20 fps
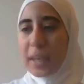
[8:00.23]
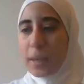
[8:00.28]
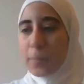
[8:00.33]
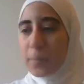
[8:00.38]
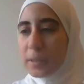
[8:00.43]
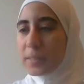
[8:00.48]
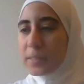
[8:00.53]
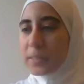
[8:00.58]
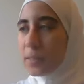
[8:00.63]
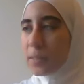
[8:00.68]
We're
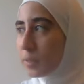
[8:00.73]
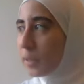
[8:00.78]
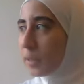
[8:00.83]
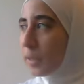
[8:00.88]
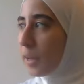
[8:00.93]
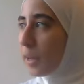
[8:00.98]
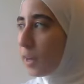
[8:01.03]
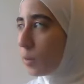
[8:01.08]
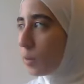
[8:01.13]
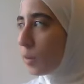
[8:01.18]
escaping
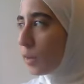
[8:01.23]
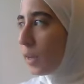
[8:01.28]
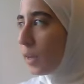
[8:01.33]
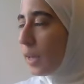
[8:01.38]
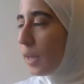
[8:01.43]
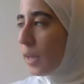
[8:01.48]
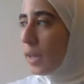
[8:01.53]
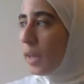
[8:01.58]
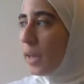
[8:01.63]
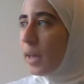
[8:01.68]
something out.
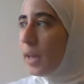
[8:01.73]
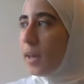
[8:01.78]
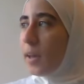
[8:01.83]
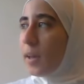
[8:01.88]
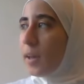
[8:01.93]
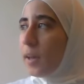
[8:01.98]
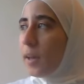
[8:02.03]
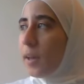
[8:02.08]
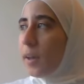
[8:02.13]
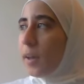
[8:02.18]

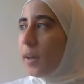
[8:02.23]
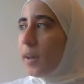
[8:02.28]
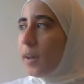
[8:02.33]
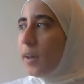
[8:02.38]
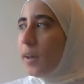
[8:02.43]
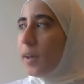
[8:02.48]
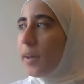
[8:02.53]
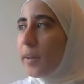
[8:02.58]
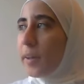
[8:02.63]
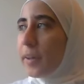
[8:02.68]

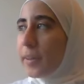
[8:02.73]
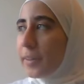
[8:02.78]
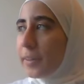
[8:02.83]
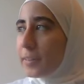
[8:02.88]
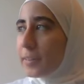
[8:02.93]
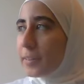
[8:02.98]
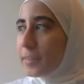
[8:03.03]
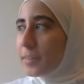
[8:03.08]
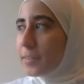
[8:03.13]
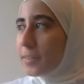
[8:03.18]

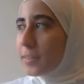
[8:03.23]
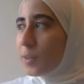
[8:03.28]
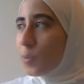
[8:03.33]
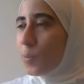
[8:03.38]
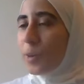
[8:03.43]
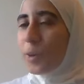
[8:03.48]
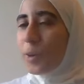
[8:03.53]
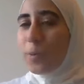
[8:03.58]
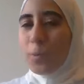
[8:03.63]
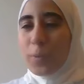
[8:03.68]

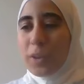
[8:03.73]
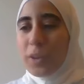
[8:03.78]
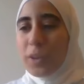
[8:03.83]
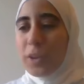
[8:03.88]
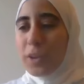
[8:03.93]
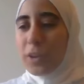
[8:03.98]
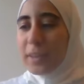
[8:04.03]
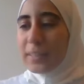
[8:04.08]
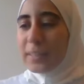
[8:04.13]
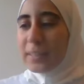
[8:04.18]
And when
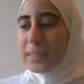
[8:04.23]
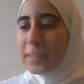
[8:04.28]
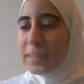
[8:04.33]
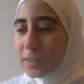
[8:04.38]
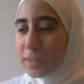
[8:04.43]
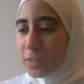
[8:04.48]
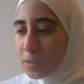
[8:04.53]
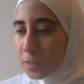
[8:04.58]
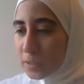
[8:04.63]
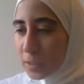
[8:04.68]
we are
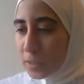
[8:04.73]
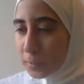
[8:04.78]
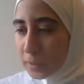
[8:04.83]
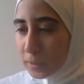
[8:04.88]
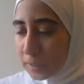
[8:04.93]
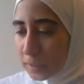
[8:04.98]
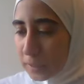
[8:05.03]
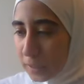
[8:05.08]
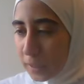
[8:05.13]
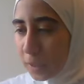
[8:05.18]
addicted to
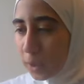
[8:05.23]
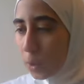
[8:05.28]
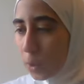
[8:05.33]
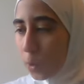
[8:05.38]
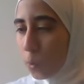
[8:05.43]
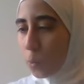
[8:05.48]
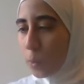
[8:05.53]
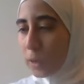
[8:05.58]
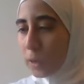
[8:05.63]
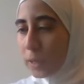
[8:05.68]
something,
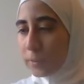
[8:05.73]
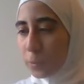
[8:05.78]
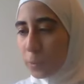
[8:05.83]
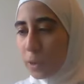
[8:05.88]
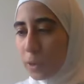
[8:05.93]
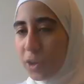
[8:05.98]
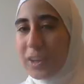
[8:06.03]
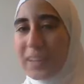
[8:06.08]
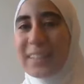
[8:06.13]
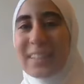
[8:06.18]

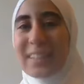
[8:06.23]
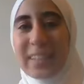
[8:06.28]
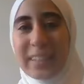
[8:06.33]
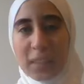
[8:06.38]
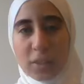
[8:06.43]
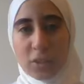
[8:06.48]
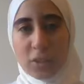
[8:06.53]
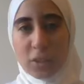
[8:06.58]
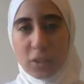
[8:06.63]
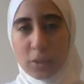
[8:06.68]
whatever we are
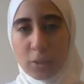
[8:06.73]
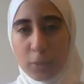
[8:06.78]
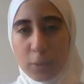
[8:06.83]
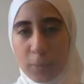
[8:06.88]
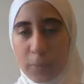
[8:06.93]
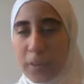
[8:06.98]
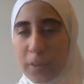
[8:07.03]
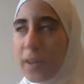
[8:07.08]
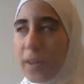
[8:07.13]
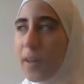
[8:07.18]
addicted
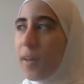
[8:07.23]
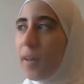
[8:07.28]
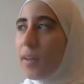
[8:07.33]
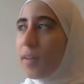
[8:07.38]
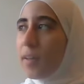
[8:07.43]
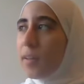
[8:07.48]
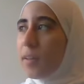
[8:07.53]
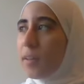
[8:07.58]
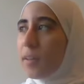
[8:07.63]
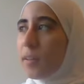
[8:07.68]
to,
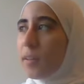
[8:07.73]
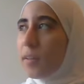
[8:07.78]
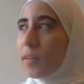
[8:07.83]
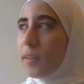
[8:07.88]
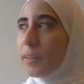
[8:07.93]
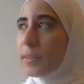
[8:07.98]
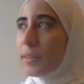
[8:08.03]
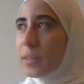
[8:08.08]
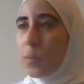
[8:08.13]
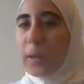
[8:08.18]

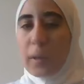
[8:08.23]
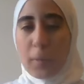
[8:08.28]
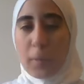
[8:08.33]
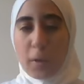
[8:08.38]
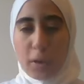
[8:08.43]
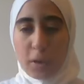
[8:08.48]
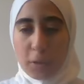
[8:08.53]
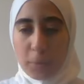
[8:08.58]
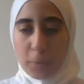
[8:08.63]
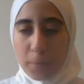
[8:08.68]
it's a
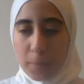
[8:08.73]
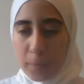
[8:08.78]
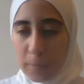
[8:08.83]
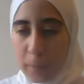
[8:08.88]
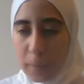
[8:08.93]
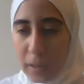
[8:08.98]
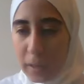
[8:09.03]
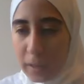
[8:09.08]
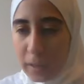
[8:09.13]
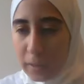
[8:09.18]
wake-up call.
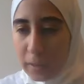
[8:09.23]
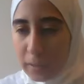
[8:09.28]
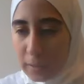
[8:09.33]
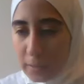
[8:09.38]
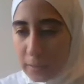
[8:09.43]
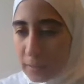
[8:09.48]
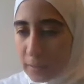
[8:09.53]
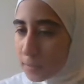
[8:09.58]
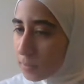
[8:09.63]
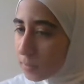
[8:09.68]

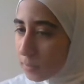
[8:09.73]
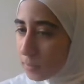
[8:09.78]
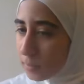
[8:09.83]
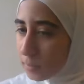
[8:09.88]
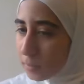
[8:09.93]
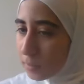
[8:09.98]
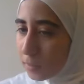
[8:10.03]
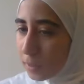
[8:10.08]
And